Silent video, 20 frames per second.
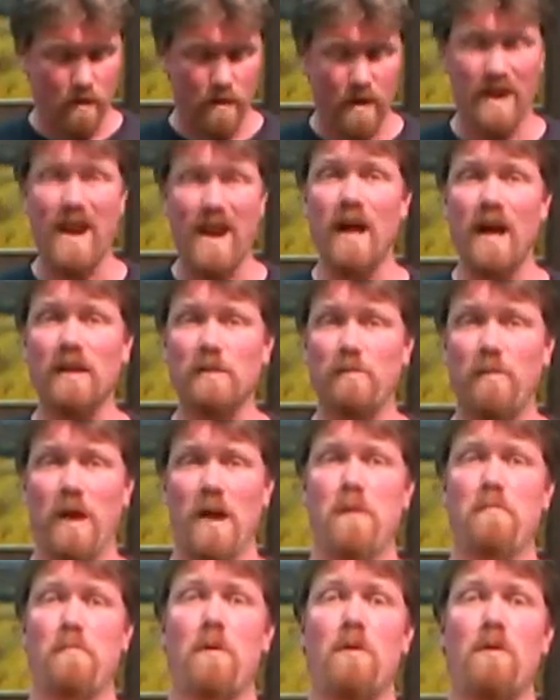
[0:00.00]
The next
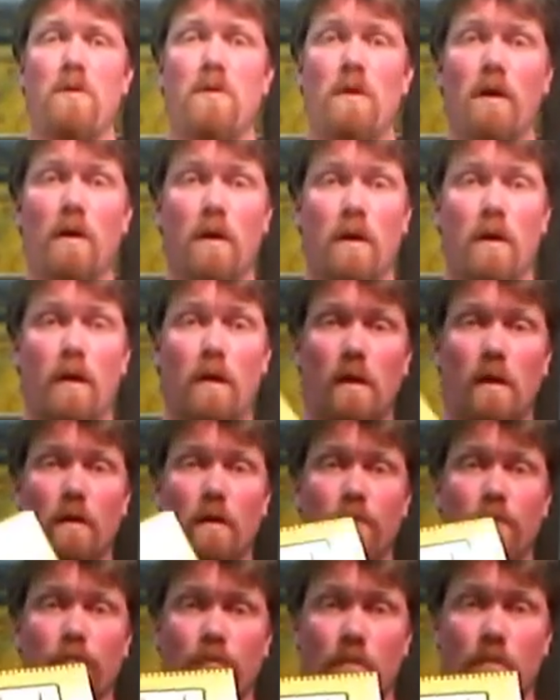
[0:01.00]
paper,
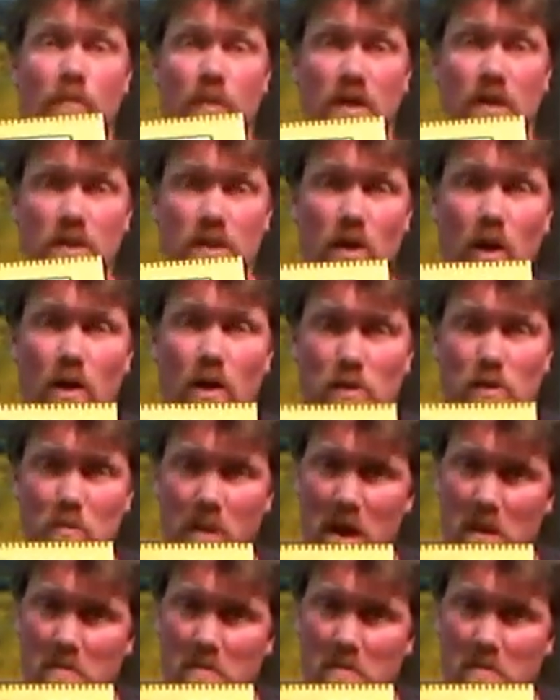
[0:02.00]
this is also